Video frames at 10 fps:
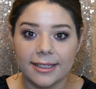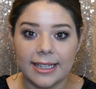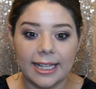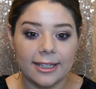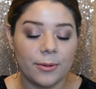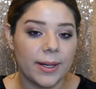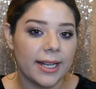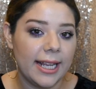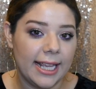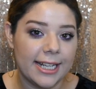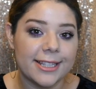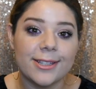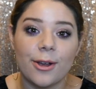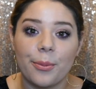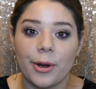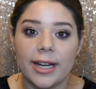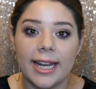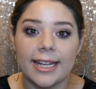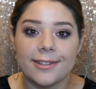the Lila one, and it's so pretty,